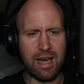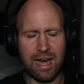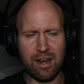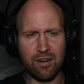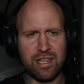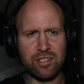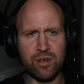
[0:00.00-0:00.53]
I
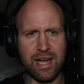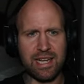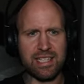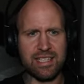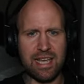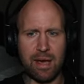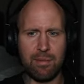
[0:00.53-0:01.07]
don't need to
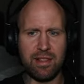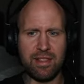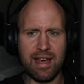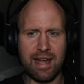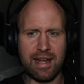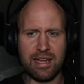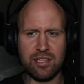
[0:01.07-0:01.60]
examine
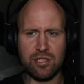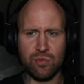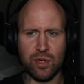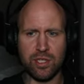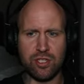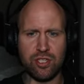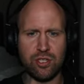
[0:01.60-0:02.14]
that. I just
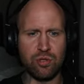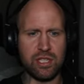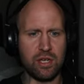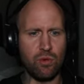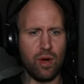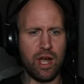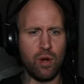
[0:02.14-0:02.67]
want to use
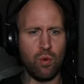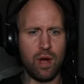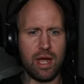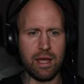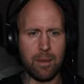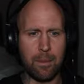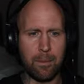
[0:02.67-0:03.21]
it right
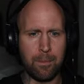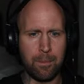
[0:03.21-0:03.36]
away.